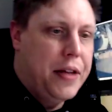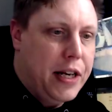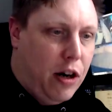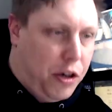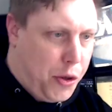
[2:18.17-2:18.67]
then
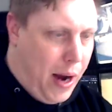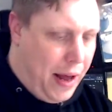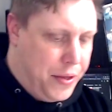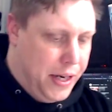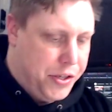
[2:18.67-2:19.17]
he also
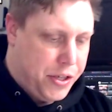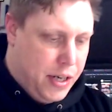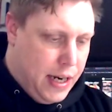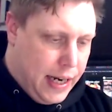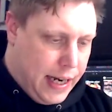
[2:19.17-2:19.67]
had this.
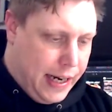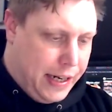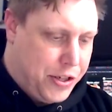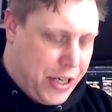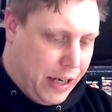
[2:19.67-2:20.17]
He had a
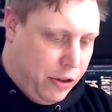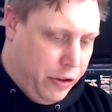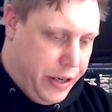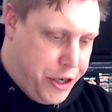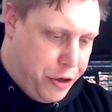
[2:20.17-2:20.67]

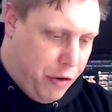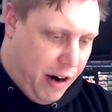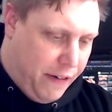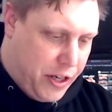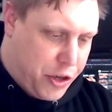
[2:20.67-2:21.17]
single issue
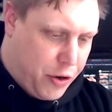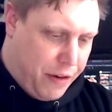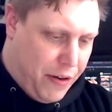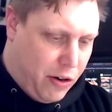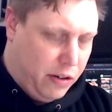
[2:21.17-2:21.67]
of
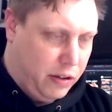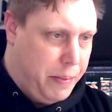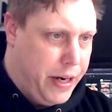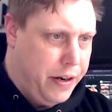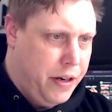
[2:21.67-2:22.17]
Street Fighter
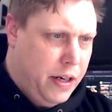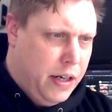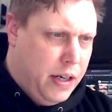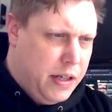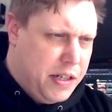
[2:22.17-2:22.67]
Unlimited.
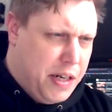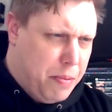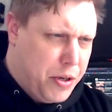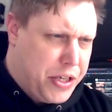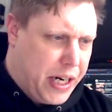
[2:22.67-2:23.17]
It's
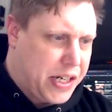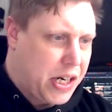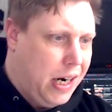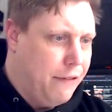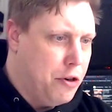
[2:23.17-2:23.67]
number 6,
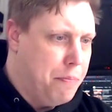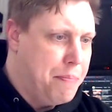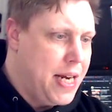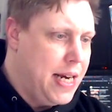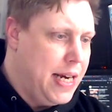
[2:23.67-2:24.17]
cover
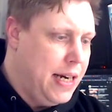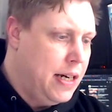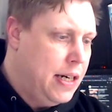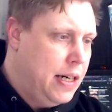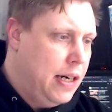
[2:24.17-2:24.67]
B.
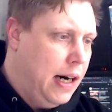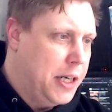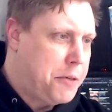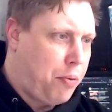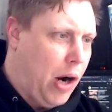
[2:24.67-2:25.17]

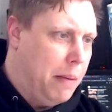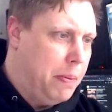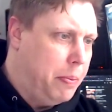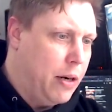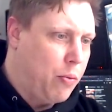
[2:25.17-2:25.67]
It's
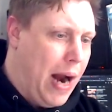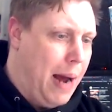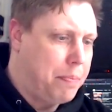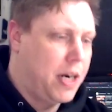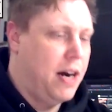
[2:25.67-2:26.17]
probably a wrap